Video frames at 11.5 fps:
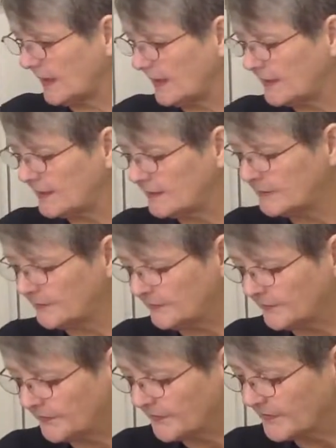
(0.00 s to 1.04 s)
add
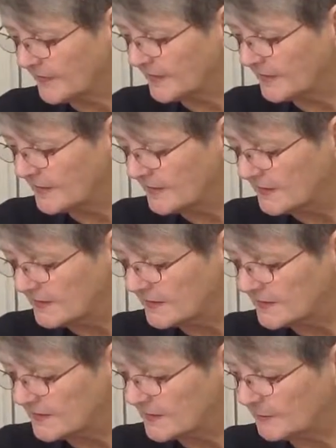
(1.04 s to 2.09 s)

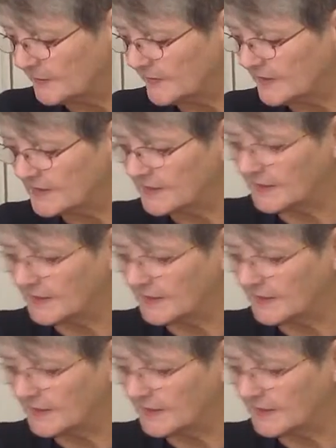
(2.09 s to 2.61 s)
some of these